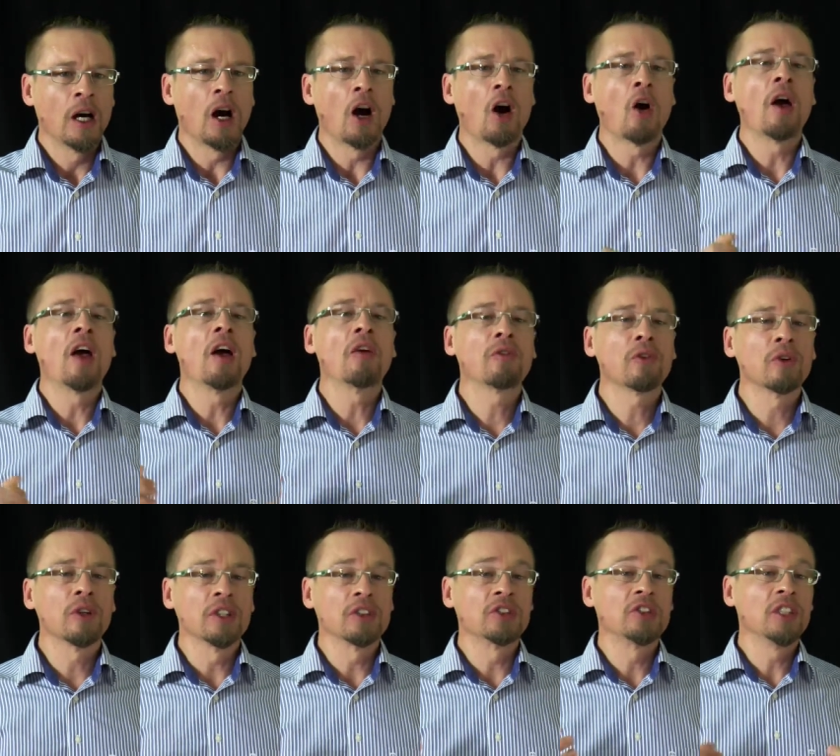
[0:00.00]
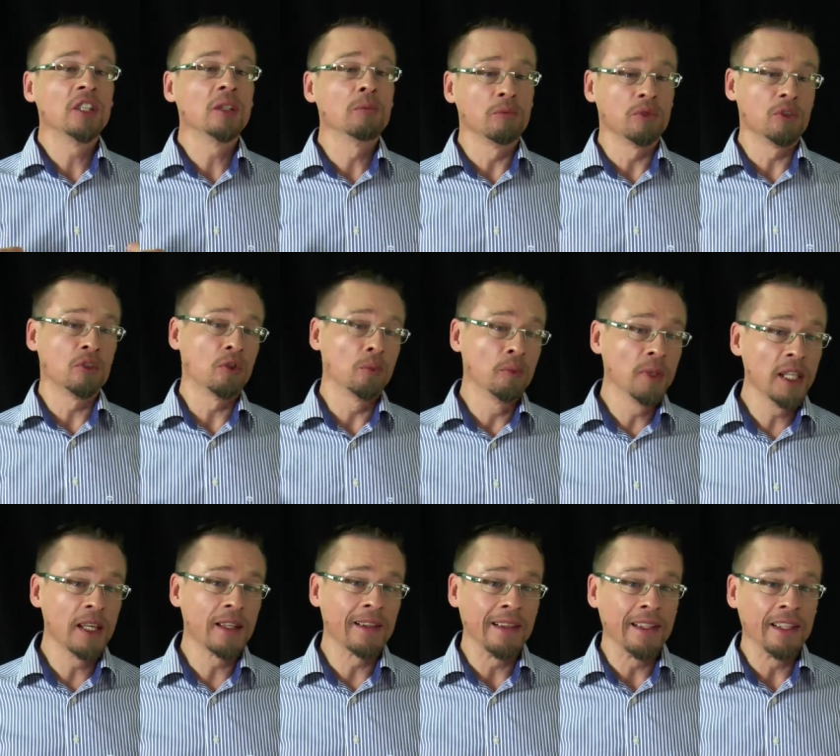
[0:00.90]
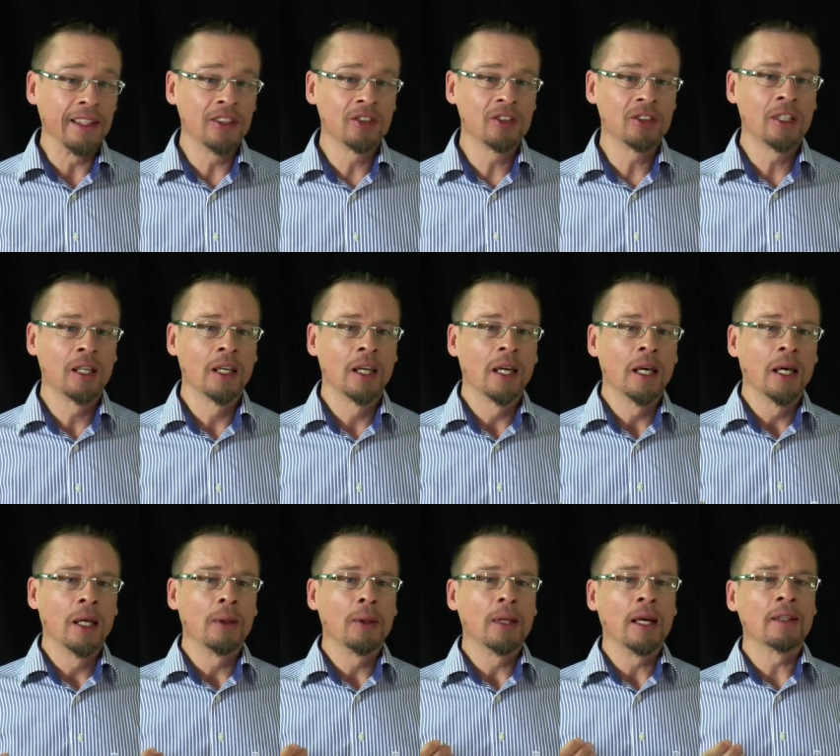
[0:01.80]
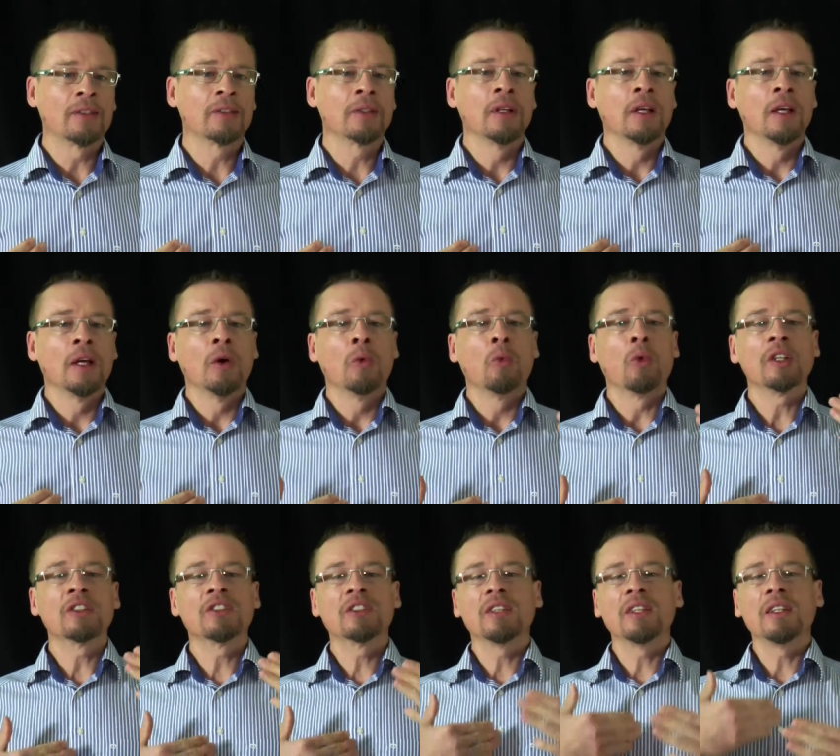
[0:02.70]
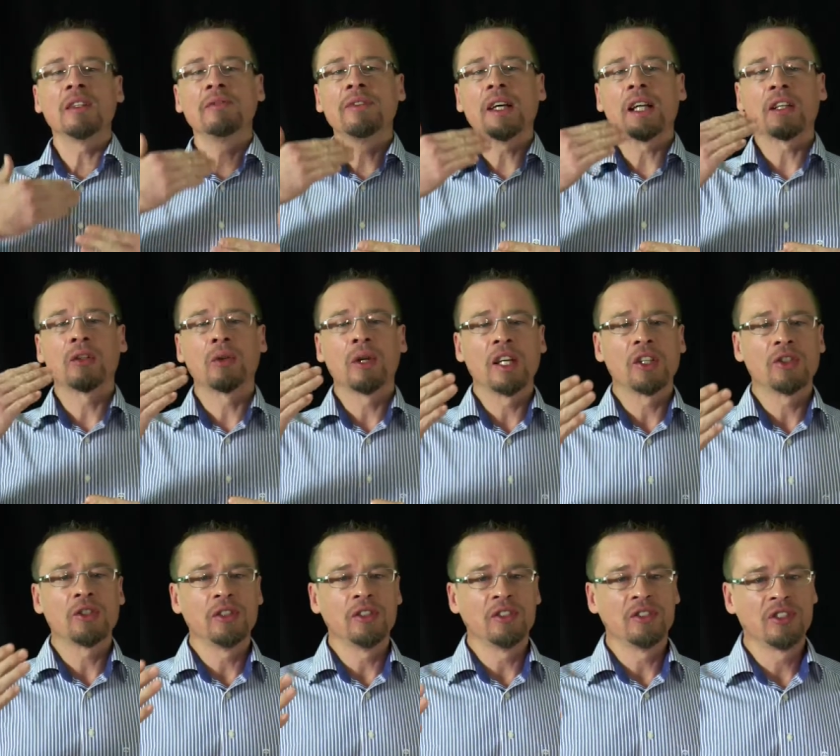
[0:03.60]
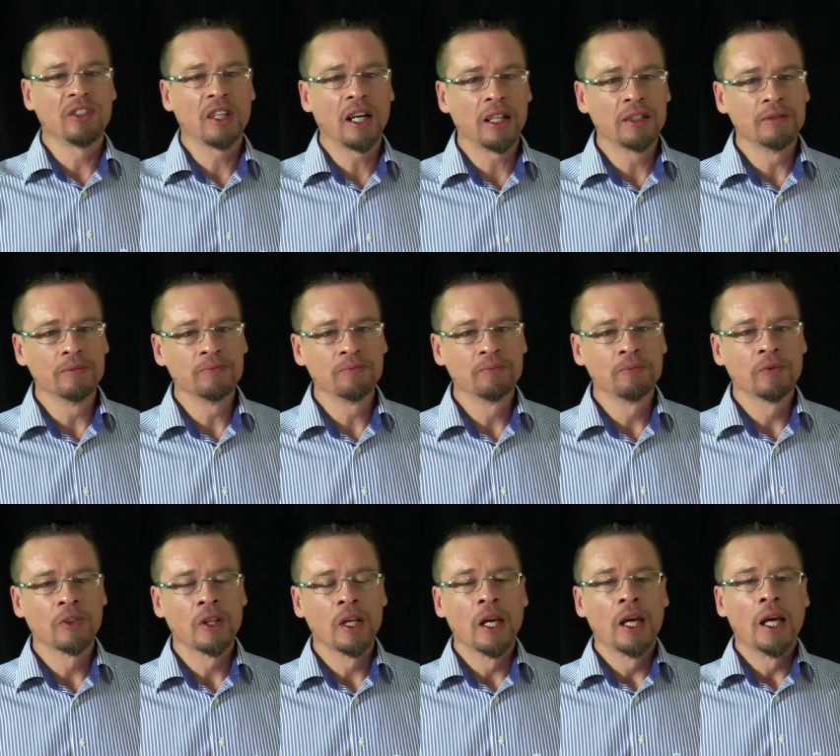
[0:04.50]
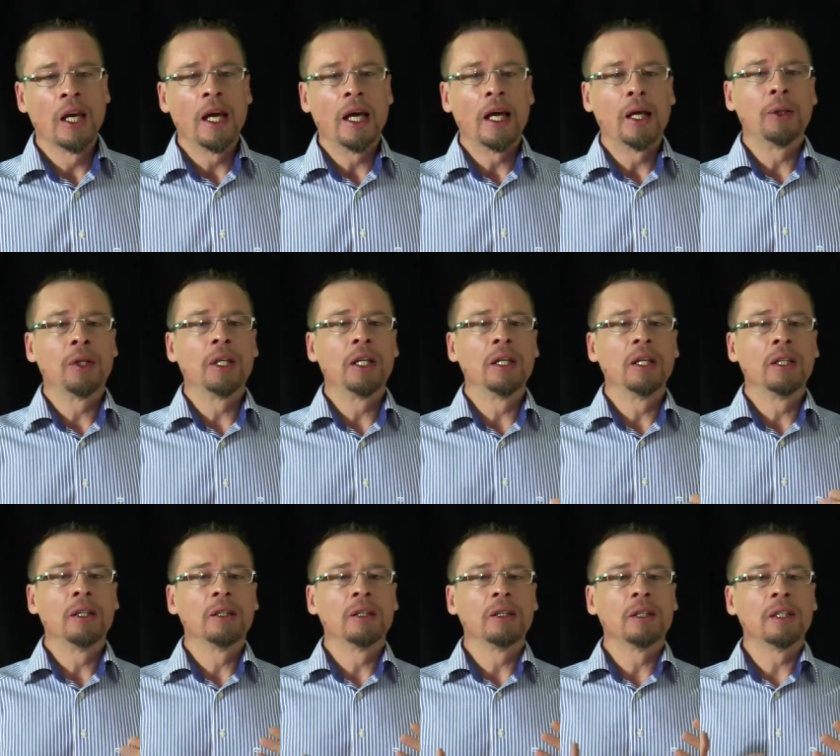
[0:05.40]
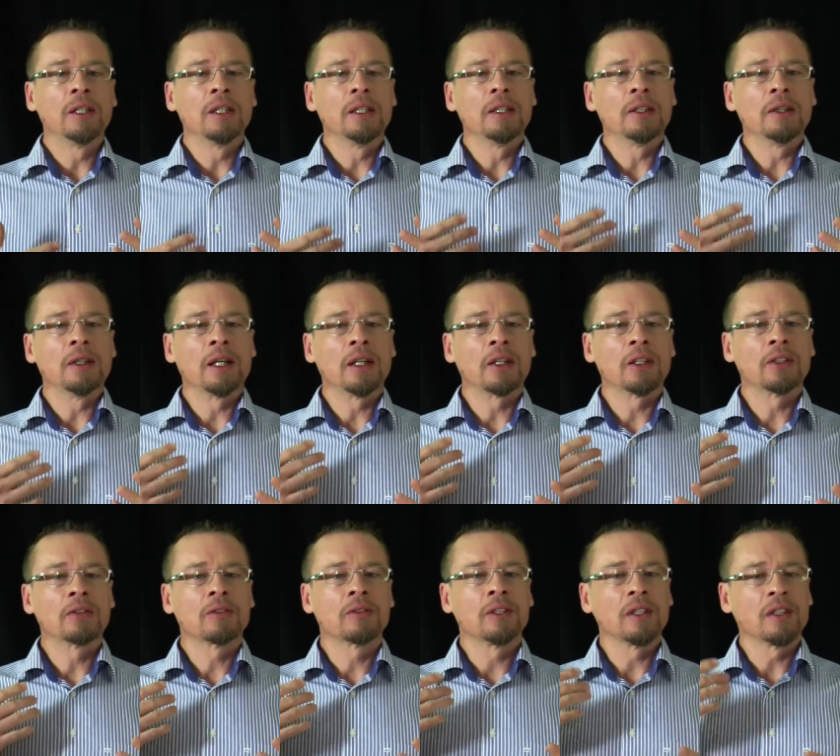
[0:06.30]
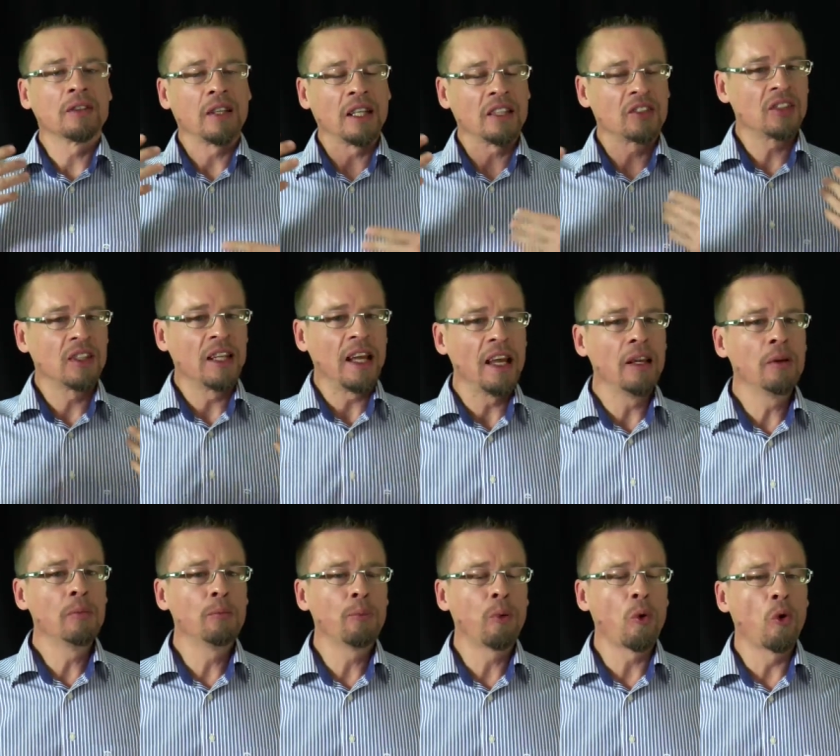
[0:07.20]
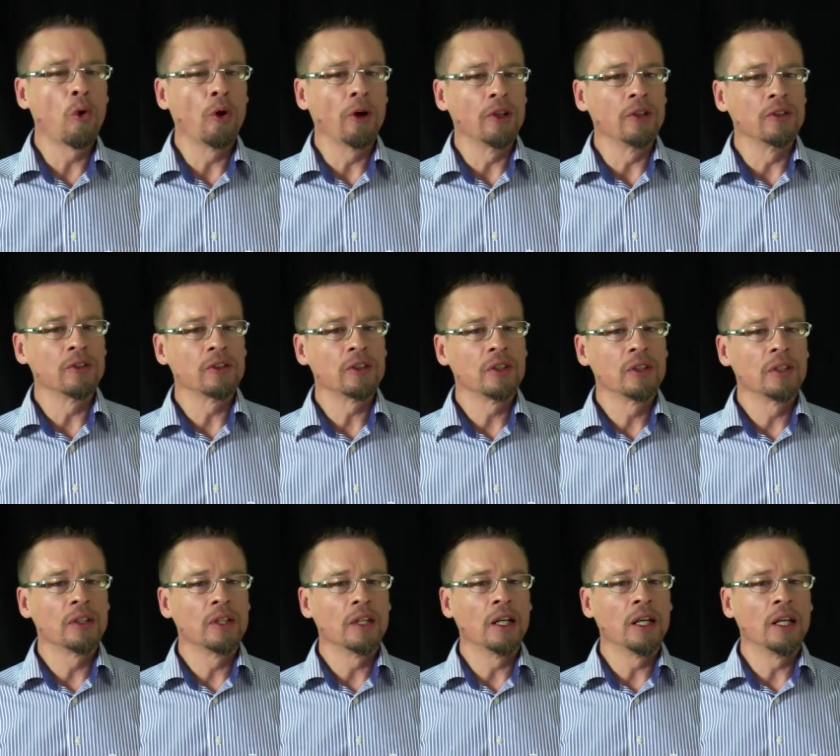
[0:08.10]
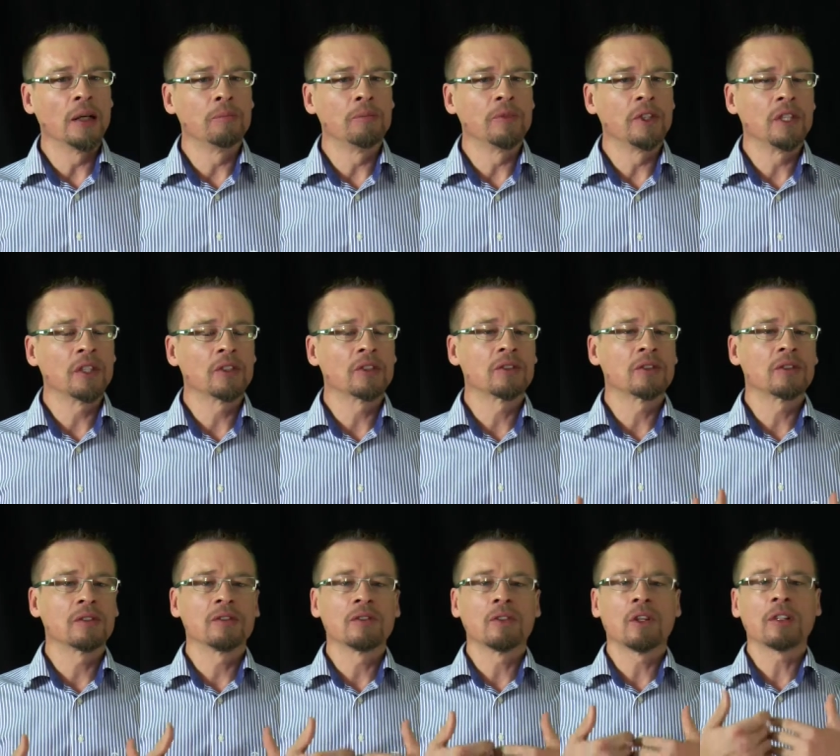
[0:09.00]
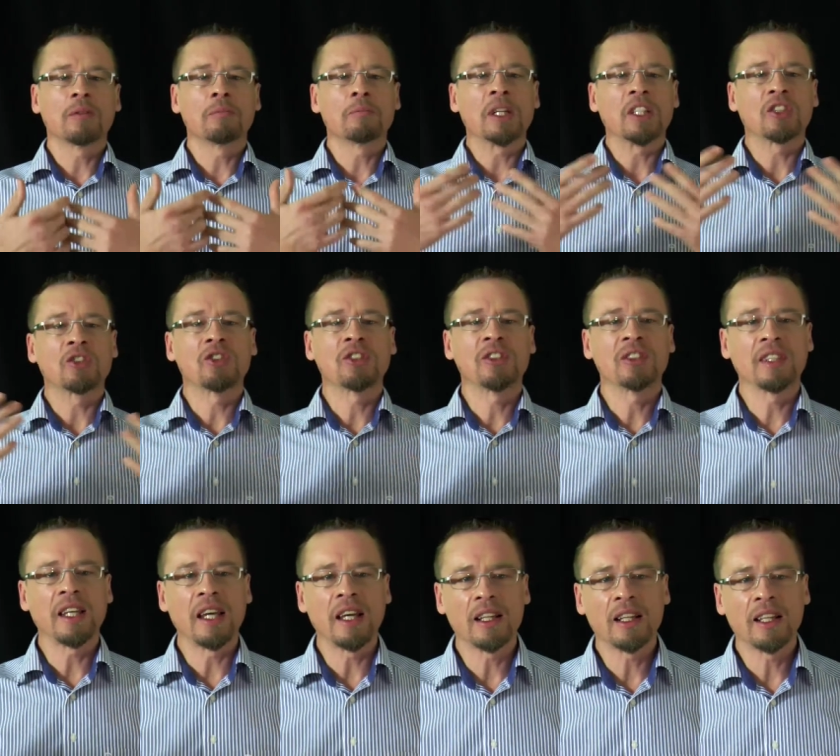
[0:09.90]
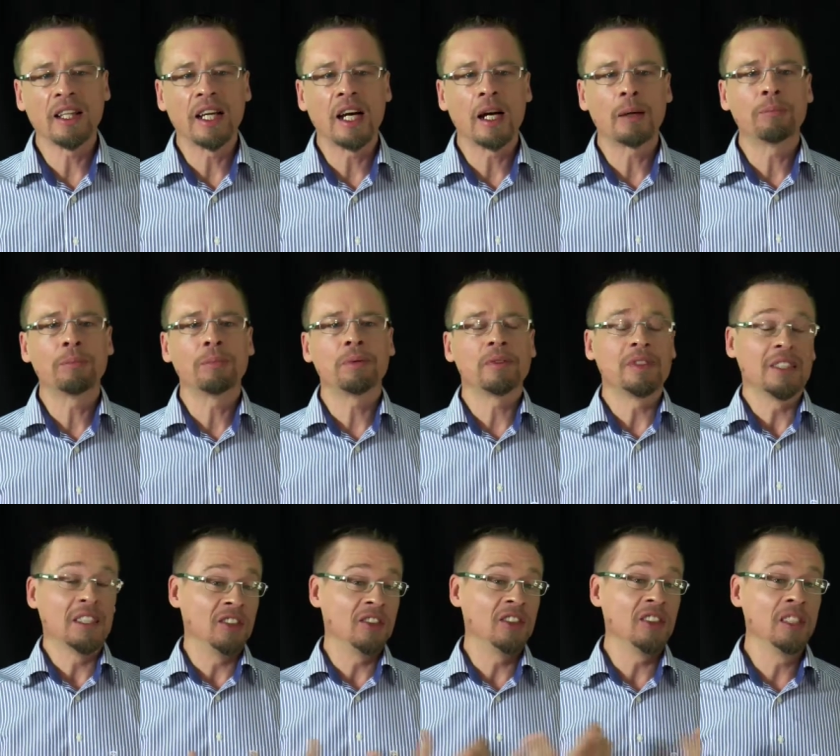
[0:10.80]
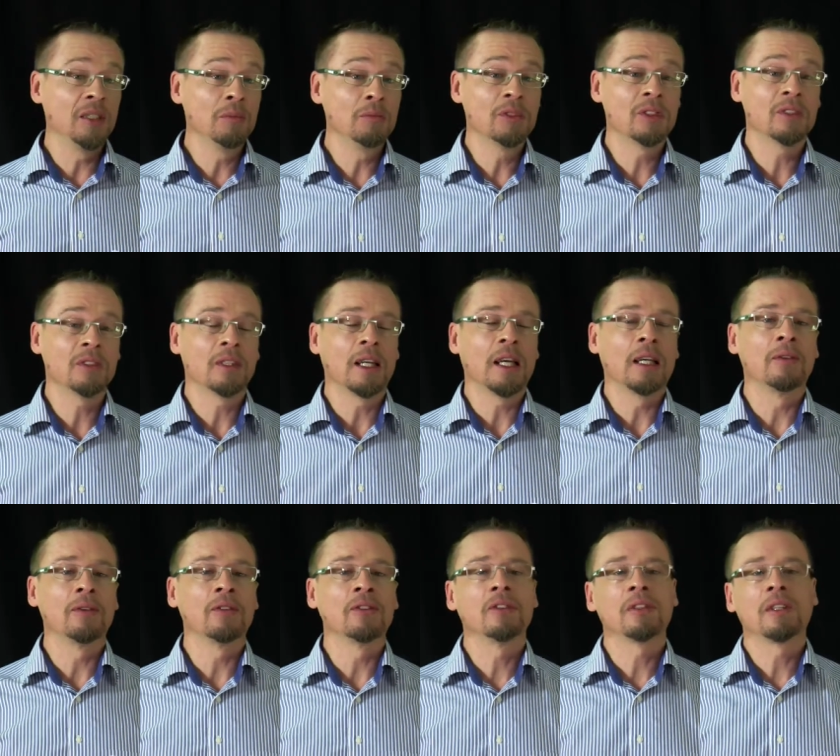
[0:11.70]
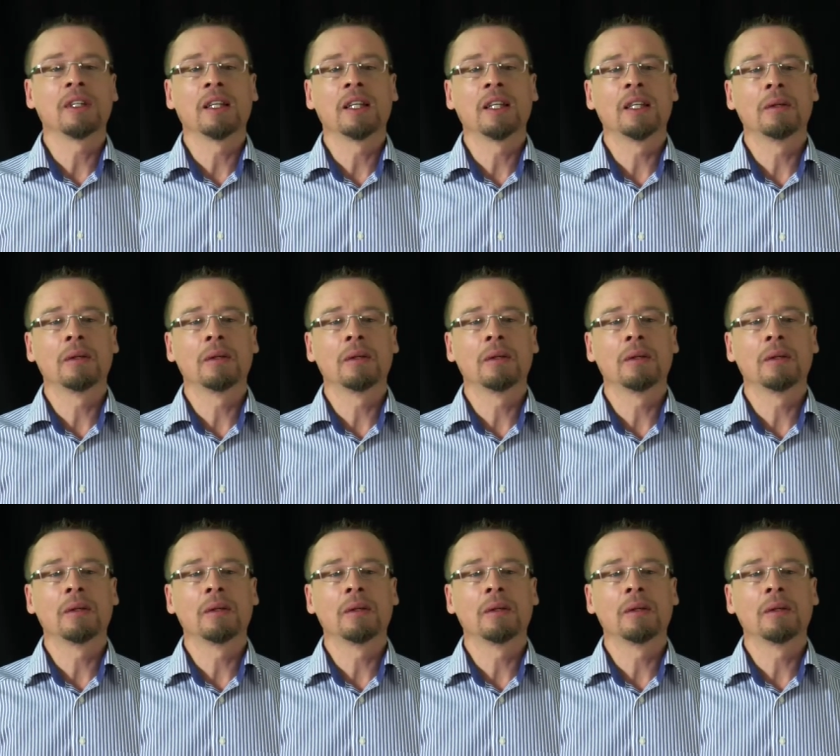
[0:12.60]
However, it seems to me at least that once the evaluation is done, that's an end point. There's not much scaling up, it seems, and